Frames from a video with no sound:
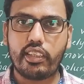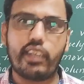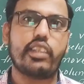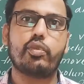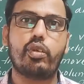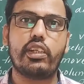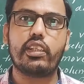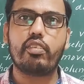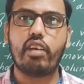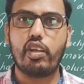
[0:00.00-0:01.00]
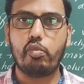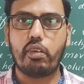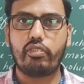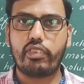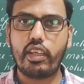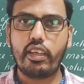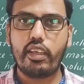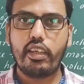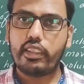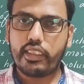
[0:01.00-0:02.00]
that is only the volume of the
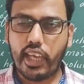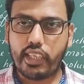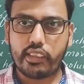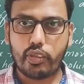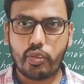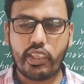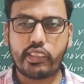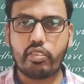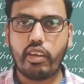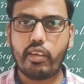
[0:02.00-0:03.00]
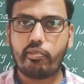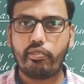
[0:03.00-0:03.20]
gas. So that's why